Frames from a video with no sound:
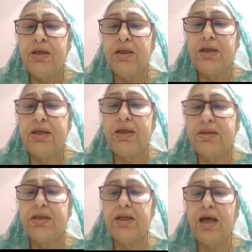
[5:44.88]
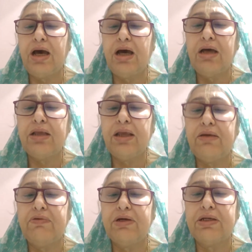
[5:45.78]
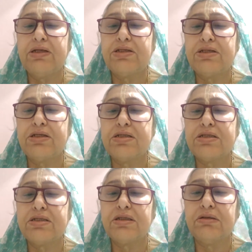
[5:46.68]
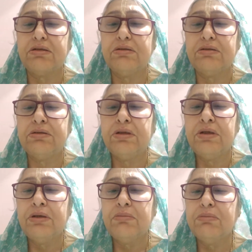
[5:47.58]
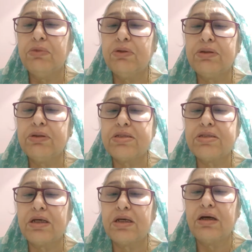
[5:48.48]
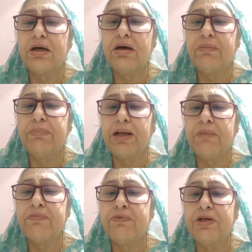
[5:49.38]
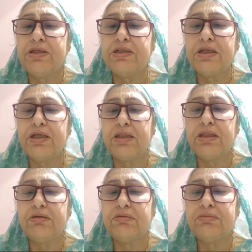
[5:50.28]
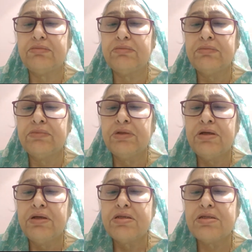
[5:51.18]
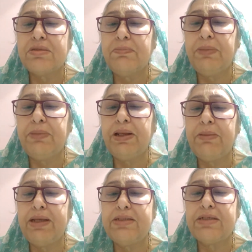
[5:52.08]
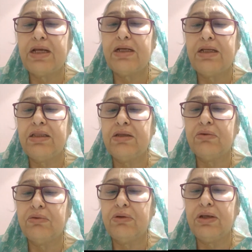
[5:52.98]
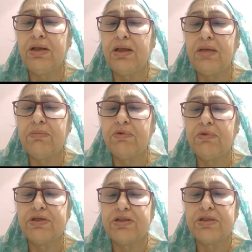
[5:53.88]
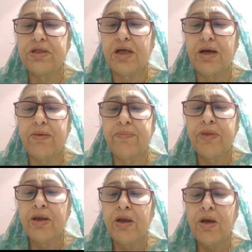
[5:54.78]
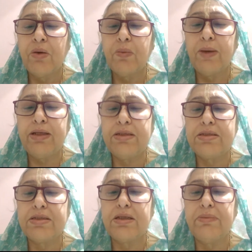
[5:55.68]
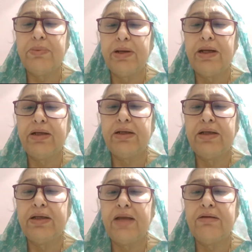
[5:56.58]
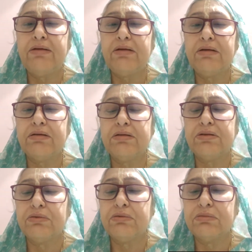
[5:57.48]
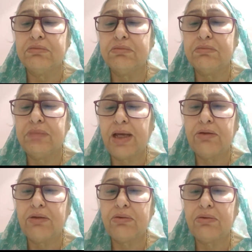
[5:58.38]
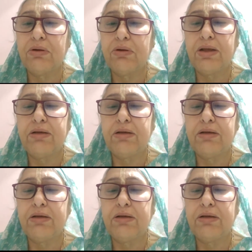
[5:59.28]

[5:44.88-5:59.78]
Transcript: Kirtanadeva Krishnasya Mukta Sangha Param Vrajet. Simply by chanting the holy name of Krishna, one is liberated and returns home back to Godhead.